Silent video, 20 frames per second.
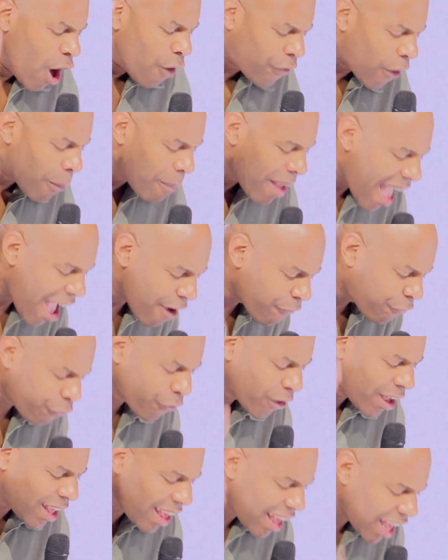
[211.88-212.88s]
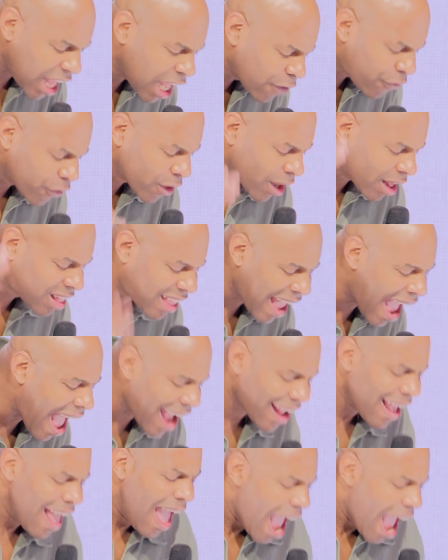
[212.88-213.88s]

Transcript: from every evil attack